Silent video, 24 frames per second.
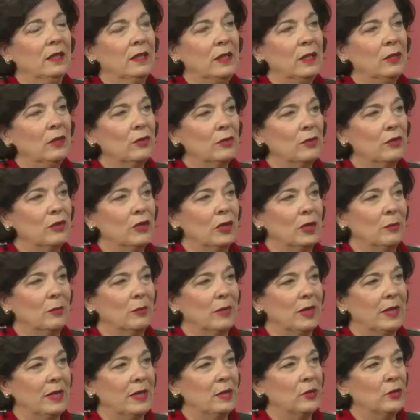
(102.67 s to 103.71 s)
leadership,
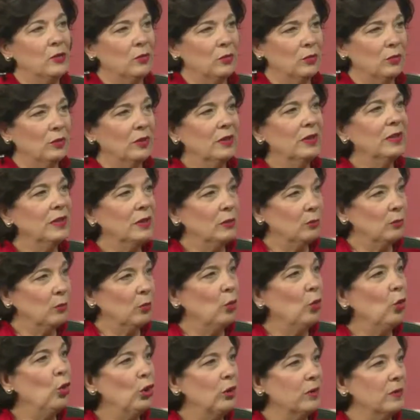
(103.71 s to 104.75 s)
it's really
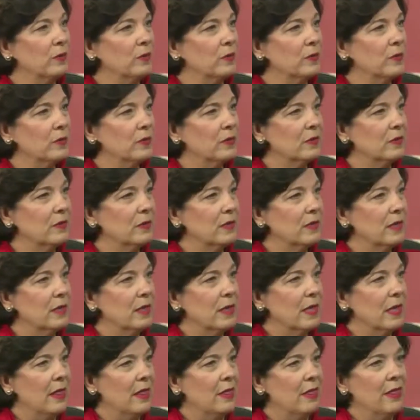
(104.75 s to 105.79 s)
important
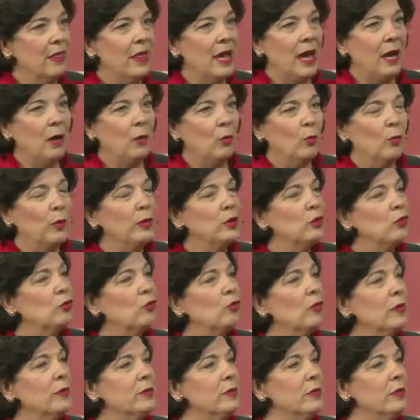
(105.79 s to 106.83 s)
that we
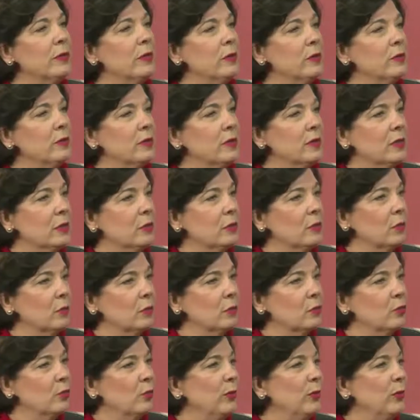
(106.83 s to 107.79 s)
trust those signals.